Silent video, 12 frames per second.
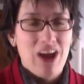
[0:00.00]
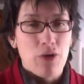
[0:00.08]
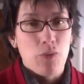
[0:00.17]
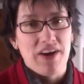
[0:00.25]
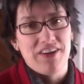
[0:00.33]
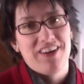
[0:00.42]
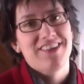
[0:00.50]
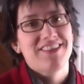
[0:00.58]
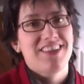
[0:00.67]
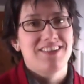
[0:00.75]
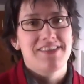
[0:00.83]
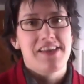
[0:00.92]
Awareness
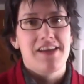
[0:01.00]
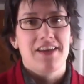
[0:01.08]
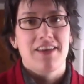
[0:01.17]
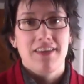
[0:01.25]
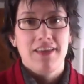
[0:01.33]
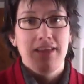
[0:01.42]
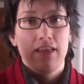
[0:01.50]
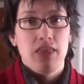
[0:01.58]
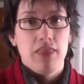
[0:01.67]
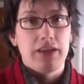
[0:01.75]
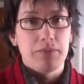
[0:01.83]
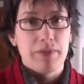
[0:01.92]
is like
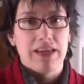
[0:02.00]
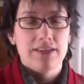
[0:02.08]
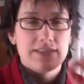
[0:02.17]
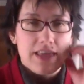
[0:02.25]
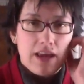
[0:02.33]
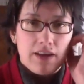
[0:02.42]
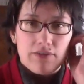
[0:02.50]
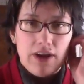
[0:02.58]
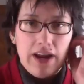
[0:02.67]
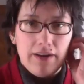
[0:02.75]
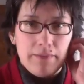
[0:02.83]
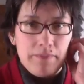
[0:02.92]
the biggest thing,
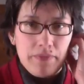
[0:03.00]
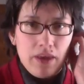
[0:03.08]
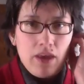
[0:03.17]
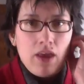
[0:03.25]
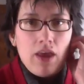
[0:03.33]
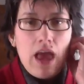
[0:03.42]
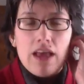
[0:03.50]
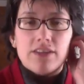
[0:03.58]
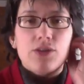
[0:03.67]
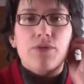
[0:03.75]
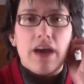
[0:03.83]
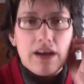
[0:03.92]
right? And
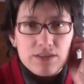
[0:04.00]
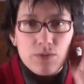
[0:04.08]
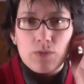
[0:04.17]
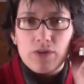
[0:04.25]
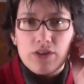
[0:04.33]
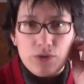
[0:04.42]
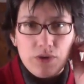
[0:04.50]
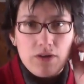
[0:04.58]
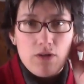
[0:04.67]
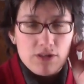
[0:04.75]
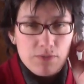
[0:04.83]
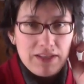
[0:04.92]
so that's what we're doing
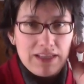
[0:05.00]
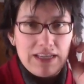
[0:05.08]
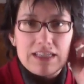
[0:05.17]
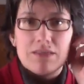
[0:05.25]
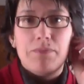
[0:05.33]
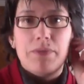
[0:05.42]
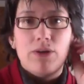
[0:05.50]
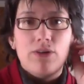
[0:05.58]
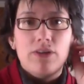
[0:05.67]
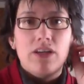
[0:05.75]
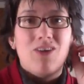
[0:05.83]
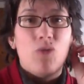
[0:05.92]
ultimately, is
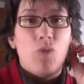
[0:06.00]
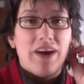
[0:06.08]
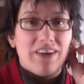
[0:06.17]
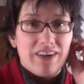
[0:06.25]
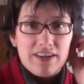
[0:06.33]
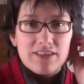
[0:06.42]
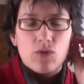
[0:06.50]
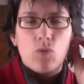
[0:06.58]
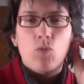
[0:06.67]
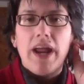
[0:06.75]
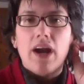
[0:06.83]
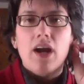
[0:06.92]
building awareness.
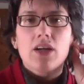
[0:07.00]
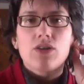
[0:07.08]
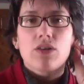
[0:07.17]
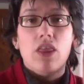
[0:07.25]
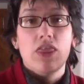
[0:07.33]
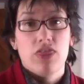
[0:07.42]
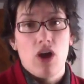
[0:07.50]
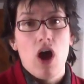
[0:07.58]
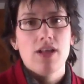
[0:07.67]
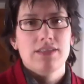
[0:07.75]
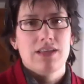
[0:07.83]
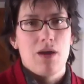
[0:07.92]
Where do the
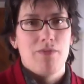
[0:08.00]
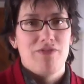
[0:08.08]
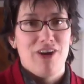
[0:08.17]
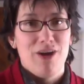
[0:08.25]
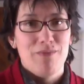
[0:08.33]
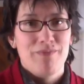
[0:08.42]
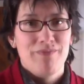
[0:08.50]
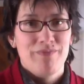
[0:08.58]
thoughts come from?